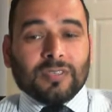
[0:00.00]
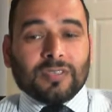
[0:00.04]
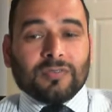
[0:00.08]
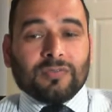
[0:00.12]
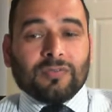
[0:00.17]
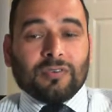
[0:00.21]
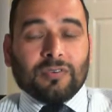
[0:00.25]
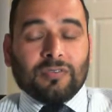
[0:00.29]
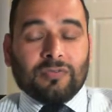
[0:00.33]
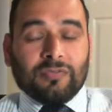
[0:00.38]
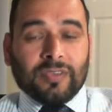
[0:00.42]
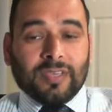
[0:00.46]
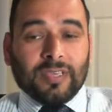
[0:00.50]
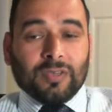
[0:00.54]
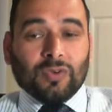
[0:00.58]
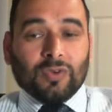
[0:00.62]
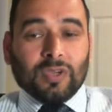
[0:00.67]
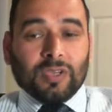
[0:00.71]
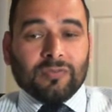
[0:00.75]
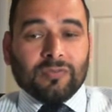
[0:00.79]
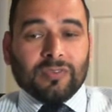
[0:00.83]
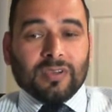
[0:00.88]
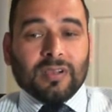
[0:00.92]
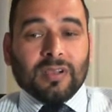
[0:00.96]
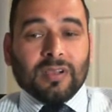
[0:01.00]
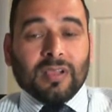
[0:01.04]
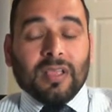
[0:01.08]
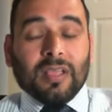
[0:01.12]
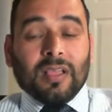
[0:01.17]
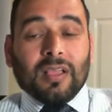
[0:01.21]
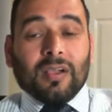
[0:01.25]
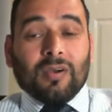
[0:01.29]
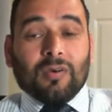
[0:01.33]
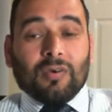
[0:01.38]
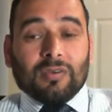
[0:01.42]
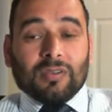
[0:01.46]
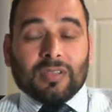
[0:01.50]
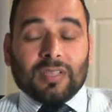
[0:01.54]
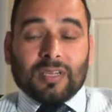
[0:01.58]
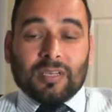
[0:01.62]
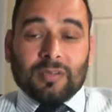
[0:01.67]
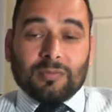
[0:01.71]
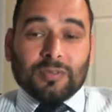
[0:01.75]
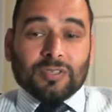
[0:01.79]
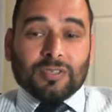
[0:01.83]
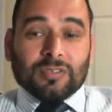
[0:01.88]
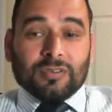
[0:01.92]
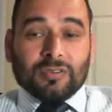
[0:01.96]
for fee waiver or the
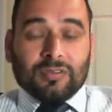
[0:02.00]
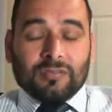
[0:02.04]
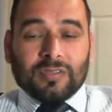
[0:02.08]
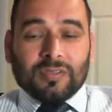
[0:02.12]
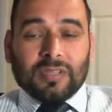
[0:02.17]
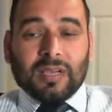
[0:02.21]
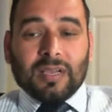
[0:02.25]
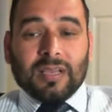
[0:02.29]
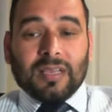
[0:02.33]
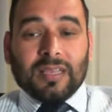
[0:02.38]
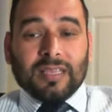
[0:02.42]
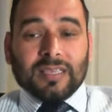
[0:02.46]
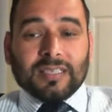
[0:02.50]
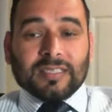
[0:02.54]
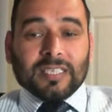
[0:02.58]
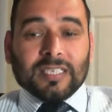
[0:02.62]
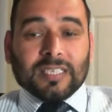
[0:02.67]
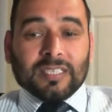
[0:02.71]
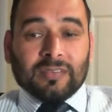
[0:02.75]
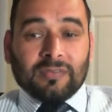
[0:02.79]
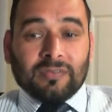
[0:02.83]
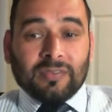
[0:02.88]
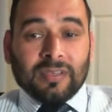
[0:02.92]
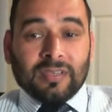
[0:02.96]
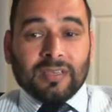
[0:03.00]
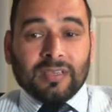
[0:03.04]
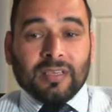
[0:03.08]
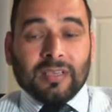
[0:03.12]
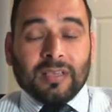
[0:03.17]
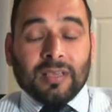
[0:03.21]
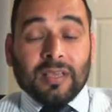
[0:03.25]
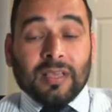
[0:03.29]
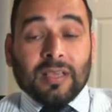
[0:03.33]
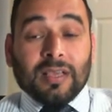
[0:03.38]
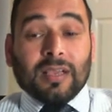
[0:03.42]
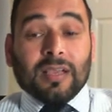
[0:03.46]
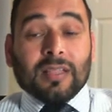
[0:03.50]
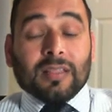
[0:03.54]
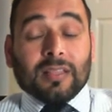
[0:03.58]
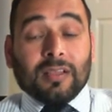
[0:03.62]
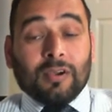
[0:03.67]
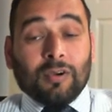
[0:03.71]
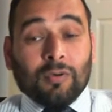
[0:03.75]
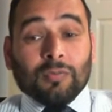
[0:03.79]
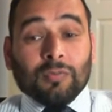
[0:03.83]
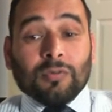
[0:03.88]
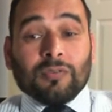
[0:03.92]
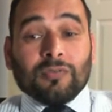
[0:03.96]
remission of the NHS fee, and the
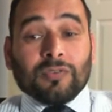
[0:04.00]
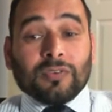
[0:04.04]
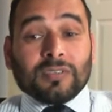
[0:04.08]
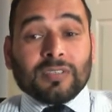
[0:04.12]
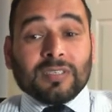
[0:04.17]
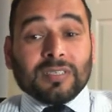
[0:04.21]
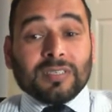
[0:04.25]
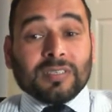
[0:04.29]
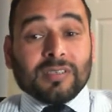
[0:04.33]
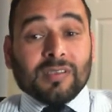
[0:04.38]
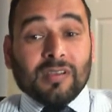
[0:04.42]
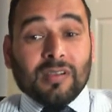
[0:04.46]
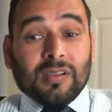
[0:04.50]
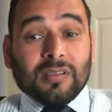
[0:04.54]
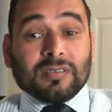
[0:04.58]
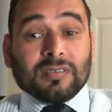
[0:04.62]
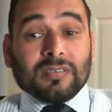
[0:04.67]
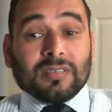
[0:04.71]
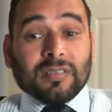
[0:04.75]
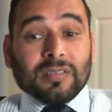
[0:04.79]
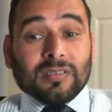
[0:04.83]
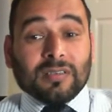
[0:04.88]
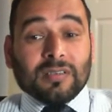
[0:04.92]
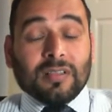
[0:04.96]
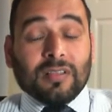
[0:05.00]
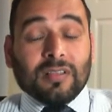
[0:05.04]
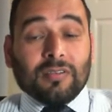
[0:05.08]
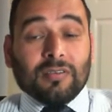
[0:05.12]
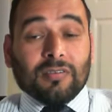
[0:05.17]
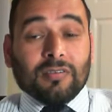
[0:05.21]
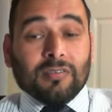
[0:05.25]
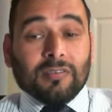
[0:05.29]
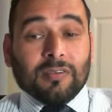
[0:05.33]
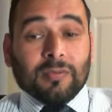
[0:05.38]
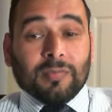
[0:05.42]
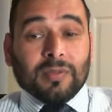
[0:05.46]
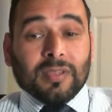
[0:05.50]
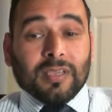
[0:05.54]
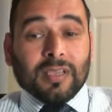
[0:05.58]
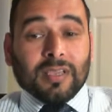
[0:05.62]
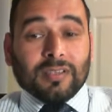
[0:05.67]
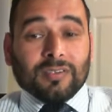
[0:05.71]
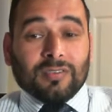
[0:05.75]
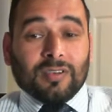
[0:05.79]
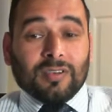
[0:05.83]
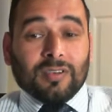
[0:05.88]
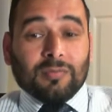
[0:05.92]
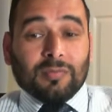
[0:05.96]
Home Office is granted. A lot of
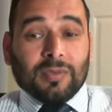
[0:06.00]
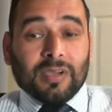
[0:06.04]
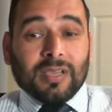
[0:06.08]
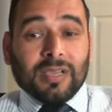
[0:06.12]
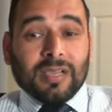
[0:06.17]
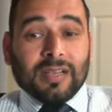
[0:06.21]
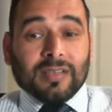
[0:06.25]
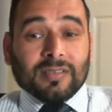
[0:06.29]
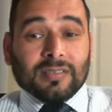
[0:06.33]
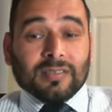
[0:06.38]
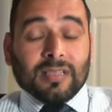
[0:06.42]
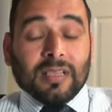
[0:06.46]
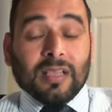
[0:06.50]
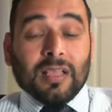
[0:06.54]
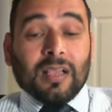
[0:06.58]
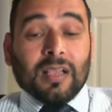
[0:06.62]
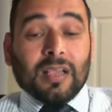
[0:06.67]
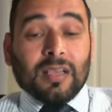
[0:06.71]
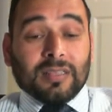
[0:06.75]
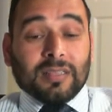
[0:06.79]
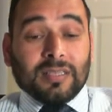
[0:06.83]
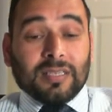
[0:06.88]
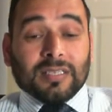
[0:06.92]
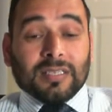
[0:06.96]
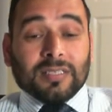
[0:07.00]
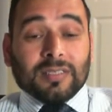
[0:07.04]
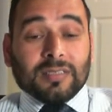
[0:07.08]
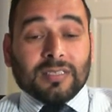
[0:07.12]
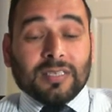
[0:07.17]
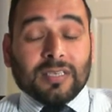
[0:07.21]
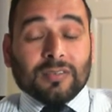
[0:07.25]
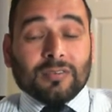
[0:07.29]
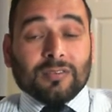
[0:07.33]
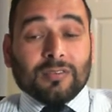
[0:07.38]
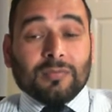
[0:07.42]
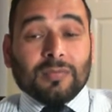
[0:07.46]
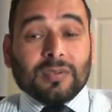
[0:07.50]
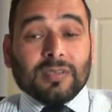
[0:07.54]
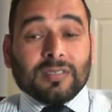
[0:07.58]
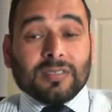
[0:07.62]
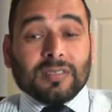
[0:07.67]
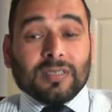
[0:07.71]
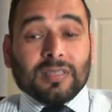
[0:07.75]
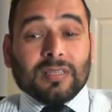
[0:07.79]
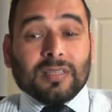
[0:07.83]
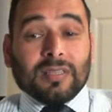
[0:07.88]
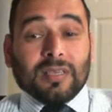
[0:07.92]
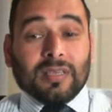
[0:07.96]
application in my hands, and this
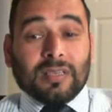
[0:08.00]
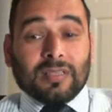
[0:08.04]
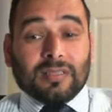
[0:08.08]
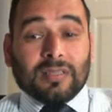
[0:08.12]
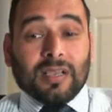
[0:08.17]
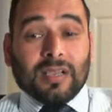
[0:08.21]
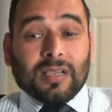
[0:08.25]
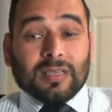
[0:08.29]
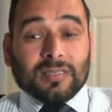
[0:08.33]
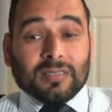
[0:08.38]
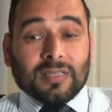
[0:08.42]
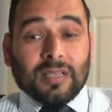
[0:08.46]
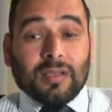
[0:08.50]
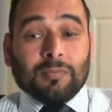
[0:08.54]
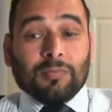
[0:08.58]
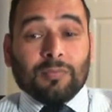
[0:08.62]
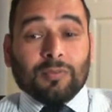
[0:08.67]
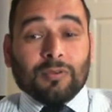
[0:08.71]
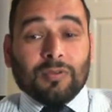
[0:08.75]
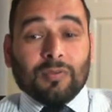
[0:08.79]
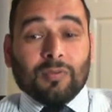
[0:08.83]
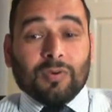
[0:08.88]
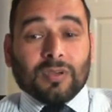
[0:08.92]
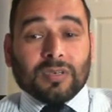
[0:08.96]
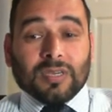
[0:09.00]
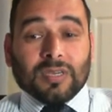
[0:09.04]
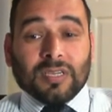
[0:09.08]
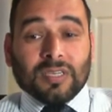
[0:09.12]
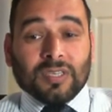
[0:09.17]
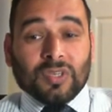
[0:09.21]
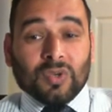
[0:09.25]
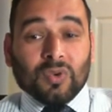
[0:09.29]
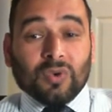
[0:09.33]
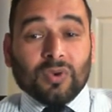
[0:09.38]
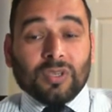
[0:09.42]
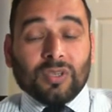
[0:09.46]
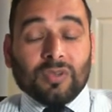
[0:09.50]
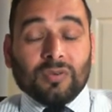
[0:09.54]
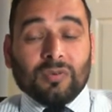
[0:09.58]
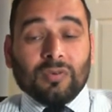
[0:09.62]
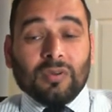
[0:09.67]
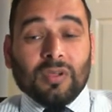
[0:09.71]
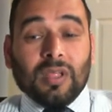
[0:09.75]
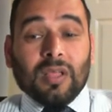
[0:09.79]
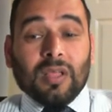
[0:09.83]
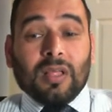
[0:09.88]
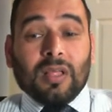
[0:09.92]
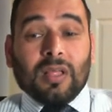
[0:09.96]
gentleman is the example what I show you.
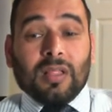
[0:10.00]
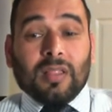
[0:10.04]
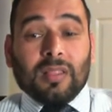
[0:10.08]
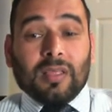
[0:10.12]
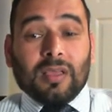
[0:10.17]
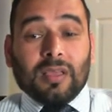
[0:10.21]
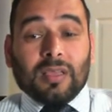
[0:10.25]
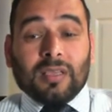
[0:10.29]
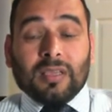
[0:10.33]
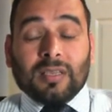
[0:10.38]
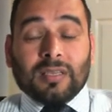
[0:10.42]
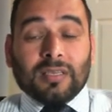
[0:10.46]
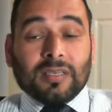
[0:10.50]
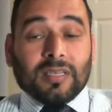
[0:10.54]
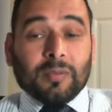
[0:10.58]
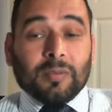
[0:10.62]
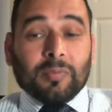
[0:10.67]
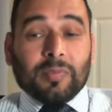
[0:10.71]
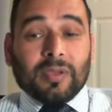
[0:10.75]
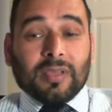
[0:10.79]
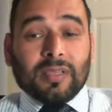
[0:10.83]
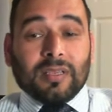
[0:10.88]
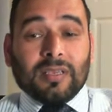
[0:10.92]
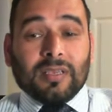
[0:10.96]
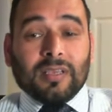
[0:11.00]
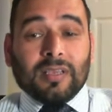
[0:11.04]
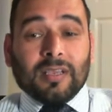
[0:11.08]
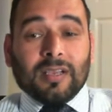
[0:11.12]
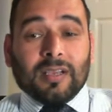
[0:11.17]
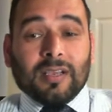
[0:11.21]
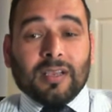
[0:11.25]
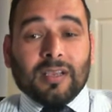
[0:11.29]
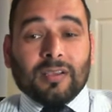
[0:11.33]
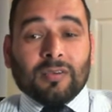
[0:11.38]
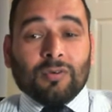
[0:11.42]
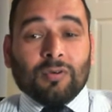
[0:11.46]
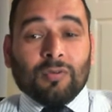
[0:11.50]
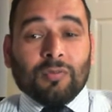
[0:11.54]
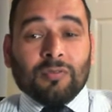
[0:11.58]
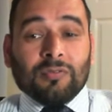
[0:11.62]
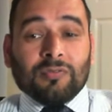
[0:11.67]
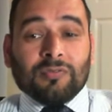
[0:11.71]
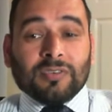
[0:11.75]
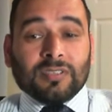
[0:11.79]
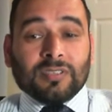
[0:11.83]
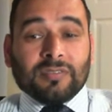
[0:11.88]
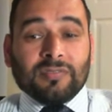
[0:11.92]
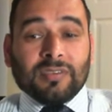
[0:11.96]
He didn't pay any Home
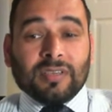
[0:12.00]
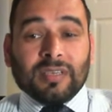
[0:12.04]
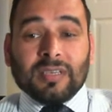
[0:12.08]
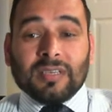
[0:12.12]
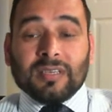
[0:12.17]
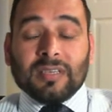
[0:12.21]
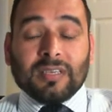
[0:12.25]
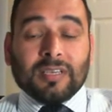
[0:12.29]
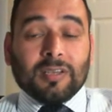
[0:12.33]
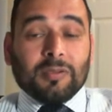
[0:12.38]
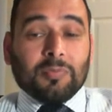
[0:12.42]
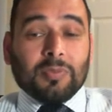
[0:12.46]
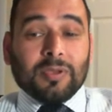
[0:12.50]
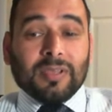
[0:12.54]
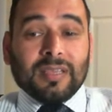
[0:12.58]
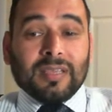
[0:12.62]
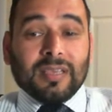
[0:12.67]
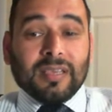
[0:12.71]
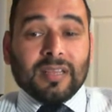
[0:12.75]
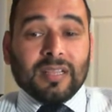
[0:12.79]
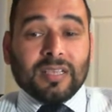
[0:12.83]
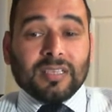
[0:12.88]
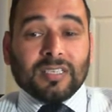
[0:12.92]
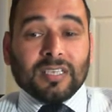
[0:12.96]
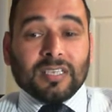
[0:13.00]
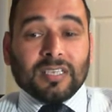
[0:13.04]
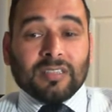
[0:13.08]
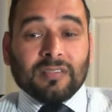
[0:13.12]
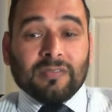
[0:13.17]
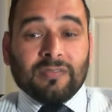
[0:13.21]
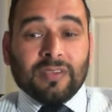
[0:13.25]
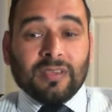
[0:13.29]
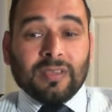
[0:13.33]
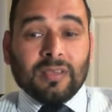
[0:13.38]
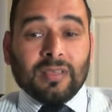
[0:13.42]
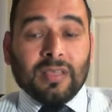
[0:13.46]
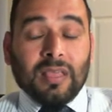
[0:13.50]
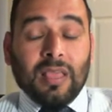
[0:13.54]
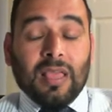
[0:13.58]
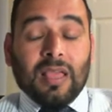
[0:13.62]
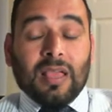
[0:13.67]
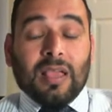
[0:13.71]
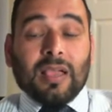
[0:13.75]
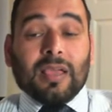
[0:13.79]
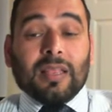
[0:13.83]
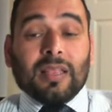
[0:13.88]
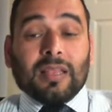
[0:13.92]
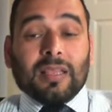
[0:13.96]
Office fee, he didn't pay any NHS fee,
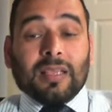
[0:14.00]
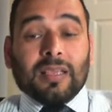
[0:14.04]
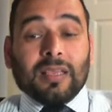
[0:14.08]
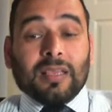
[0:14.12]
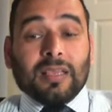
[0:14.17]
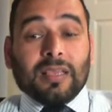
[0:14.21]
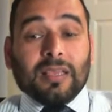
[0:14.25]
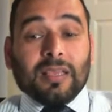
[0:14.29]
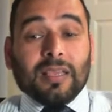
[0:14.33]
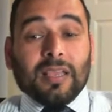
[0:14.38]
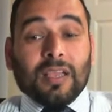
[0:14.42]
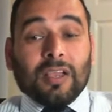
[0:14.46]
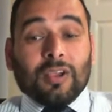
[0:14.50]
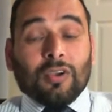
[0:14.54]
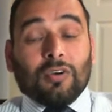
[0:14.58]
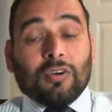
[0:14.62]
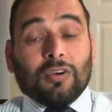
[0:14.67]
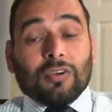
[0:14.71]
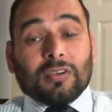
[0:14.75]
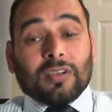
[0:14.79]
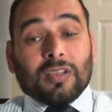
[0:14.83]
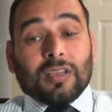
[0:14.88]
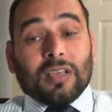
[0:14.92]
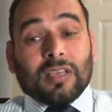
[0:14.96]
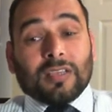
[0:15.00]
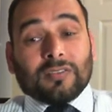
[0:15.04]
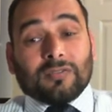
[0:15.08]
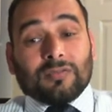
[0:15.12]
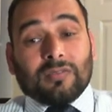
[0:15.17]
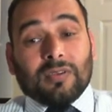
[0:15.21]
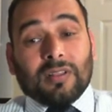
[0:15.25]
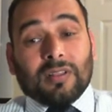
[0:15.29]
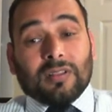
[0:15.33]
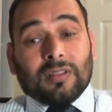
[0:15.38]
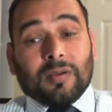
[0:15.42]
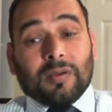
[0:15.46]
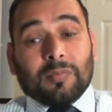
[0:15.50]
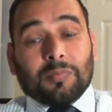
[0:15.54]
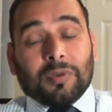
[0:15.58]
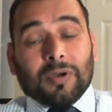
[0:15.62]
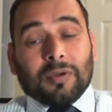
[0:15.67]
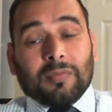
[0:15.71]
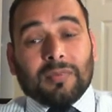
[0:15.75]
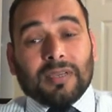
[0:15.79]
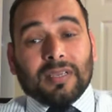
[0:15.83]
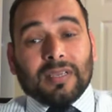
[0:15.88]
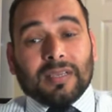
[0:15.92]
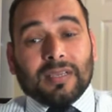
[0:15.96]
and he got as well the
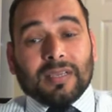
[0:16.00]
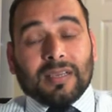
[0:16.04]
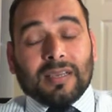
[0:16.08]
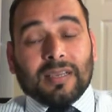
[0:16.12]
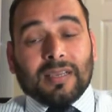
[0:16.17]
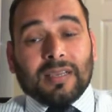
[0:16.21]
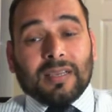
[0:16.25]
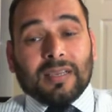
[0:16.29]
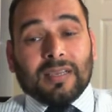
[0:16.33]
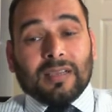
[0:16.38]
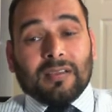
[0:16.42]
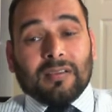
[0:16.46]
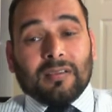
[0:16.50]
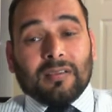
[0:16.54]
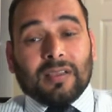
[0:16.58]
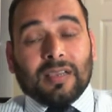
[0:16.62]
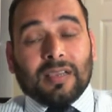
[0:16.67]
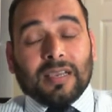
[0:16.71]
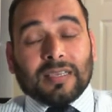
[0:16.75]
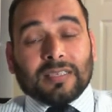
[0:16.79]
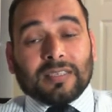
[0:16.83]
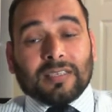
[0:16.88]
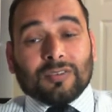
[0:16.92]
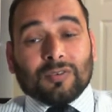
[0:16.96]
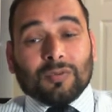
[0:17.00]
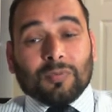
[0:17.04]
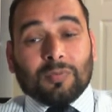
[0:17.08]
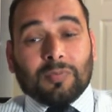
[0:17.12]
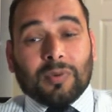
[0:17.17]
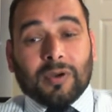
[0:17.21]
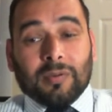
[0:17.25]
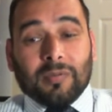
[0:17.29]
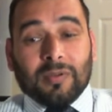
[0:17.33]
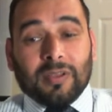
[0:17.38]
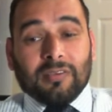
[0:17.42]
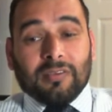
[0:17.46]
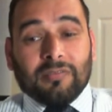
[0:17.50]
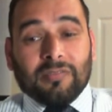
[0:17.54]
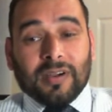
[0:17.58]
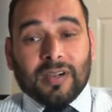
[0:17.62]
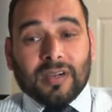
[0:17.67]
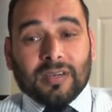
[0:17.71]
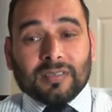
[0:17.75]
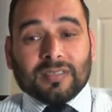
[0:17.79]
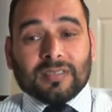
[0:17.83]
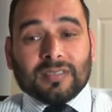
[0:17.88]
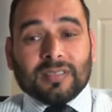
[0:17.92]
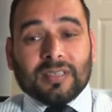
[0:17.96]
public access to public
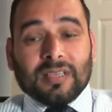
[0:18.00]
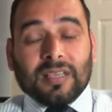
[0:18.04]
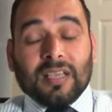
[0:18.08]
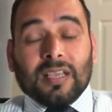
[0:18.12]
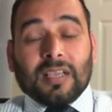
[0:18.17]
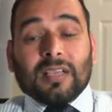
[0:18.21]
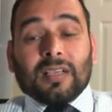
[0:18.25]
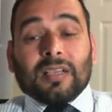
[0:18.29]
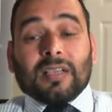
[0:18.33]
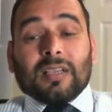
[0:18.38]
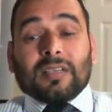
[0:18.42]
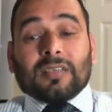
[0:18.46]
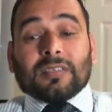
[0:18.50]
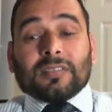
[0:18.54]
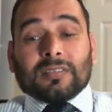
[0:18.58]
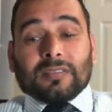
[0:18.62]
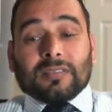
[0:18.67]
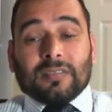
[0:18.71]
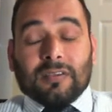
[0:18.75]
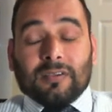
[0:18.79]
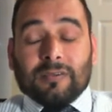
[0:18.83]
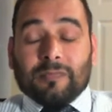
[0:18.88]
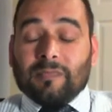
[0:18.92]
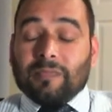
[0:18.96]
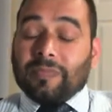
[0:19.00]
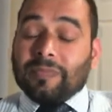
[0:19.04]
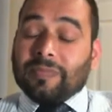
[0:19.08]
funds. So